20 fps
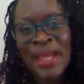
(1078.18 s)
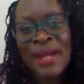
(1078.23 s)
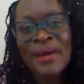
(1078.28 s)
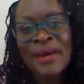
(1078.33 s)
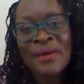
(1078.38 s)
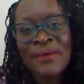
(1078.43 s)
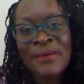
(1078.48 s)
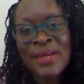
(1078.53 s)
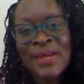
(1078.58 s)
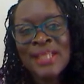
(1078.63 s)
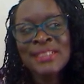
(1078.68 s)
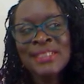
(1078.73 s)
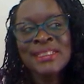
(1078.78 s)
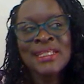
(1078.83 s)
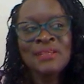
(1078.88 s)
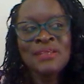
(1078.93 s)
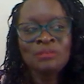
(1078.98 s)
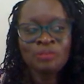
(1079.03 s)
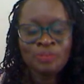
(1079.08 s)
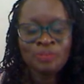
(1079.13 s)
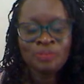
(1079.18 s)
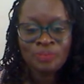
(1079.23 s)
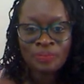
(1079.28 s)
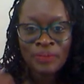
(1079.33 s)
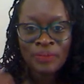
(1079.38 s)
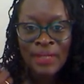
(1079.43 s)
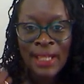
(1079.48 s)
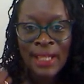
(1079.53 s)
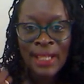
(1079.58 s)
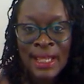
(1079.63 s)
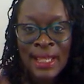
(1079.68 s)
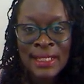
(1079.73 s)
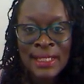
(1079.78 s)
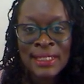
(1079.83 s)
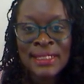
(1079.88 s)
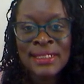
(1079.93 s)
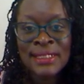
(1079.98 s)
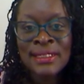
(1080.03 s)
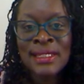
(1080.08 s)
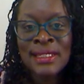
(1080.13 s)
creating a
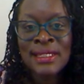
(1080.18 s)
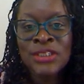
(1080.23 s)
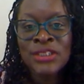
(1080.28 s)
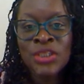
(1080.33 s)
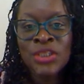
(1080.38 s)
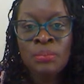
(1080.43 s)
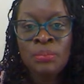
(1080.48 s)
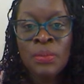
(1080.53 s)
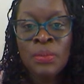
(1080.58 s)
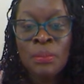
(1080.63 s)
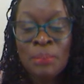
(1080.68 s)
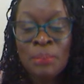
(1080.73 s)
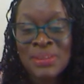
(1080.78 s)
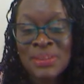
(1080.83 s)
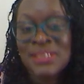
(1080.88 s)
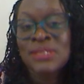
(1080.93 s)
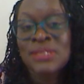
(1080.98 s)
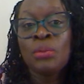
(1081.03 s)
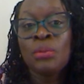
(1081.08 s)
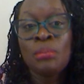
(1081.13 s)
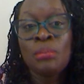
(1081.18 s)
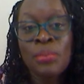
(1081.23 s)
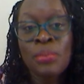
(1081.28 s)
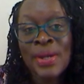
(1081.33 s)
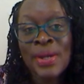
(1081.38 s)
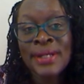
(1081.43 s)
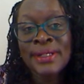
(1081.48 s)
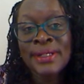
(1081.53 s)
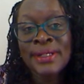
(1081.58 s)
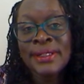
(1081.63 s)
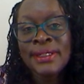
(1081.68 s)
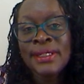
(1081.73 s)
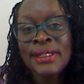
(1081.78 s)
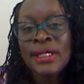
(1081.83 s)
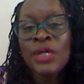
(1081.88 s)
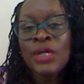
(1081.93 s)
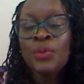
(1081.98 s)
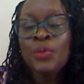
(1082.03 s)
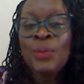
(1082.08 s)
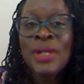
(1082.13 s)
leadership personal brand
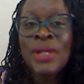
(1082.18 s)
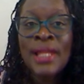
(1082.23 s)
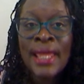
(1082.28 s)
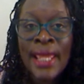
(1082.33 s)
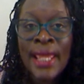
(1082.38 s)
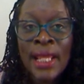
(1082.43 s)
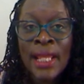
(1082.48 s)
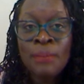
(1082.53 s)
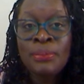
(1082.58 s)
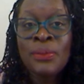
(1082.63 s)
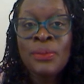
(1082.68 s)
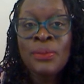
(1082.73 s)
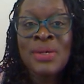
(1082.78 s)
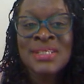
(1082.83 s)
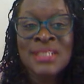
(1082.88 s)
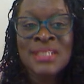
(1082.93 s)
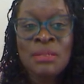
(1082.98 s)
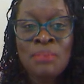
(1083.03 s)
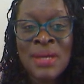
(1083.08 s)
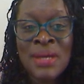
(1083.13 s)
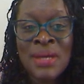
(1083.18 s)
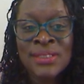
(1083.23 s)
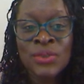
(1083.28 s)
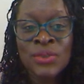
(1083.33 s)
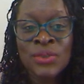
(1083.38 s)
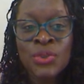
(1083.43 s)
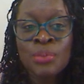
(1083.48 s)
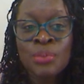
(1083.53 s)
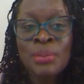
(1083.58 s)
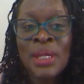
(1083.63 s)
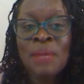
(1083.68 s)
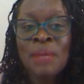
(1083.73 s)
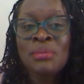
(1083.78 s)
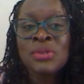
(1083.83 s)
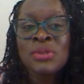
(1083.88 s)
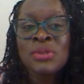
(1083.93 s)
will help you as a person to be able